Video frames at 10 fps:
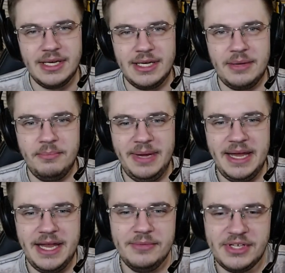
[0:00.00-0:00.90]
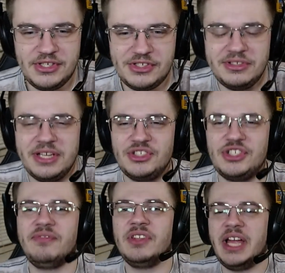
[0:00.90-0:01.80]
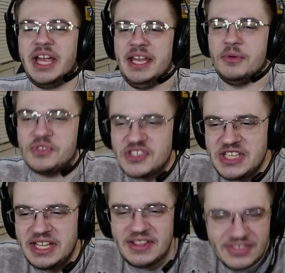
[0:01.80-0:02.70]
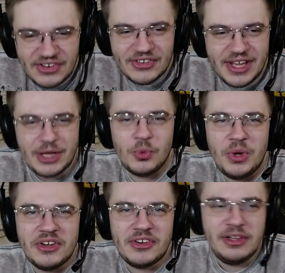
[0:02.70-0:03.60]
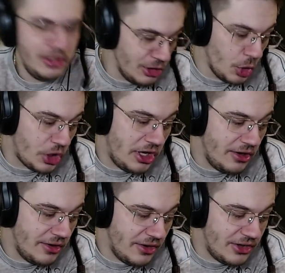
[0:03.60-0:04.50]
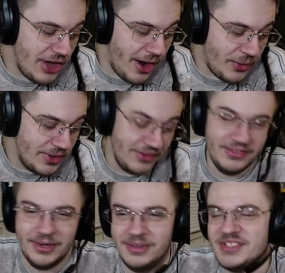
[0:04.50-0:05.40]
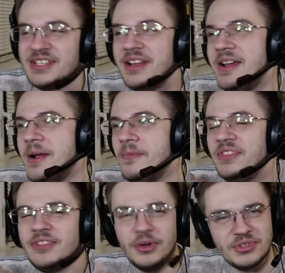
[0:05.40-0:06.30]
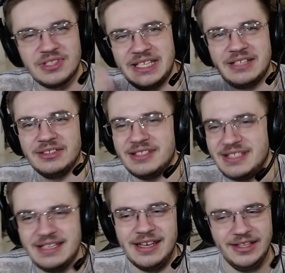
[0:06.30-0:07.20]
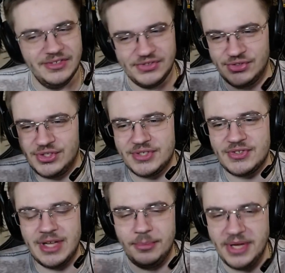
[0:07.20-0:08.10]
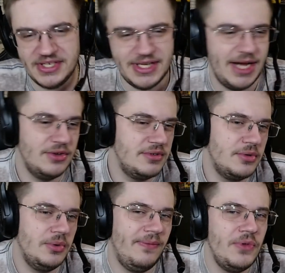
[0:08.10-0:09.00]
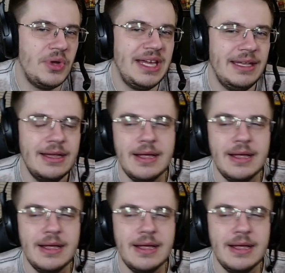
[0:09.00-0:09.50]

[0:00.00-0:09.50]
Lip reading: made him like he's not like just flying. He was sitting there like weirdly and looking down on them. Those little details is just amazing. I don't know if you can,